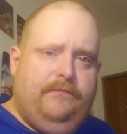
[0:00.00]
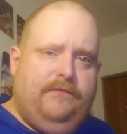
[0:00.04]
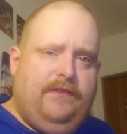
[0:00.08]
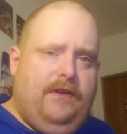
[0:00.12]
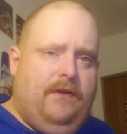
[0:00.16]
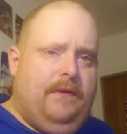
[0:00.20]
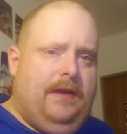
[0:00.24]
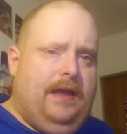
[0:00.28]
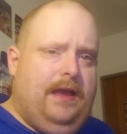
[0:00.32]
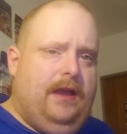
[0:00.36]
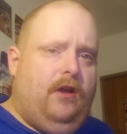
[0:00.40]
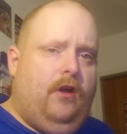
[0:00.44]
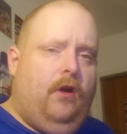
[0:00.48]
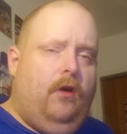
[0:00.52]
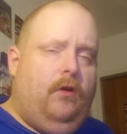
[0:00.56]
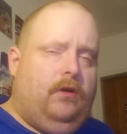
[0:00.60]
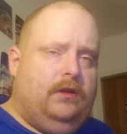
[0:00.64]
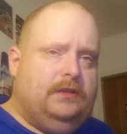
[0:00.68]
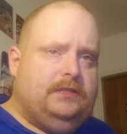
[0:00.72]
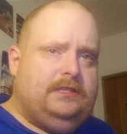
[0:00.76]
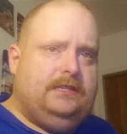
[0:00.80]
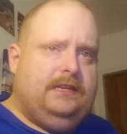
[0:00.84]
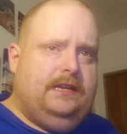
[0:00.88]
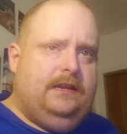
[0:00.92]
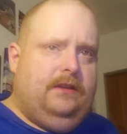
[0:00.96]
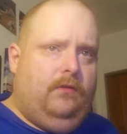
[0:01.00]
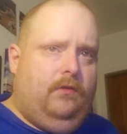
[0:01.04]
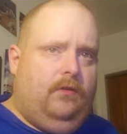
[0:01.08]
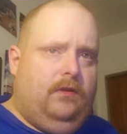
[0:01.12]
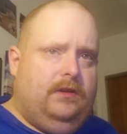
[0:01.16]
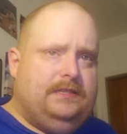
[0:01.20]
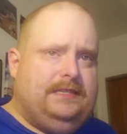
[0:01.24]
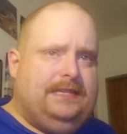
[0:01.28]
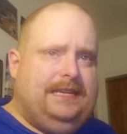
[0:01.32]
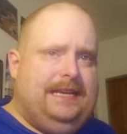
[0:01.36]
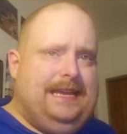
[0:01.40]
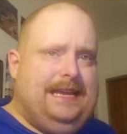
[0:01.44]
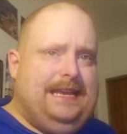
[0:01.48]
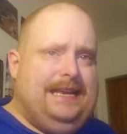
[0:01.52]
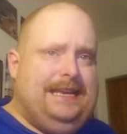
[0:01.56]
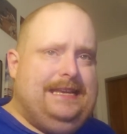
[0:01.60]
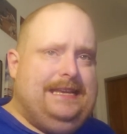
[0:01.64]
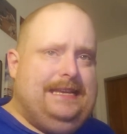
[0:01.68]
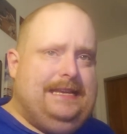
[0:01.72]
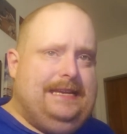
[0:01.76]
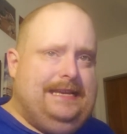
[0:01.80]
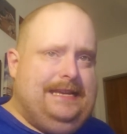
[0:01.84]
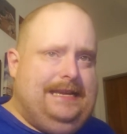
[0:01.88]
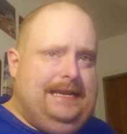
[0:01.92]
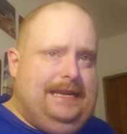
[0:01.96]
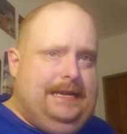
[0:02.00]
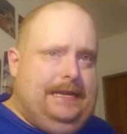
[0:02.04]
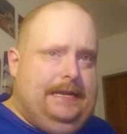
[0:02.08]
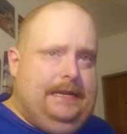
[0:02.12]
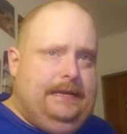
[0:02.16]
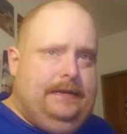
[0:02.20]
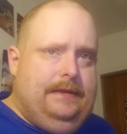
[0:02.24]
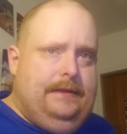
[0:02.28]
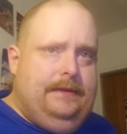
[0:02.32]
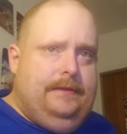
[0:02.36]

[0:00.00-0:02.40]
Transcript: Very costly loss indeed.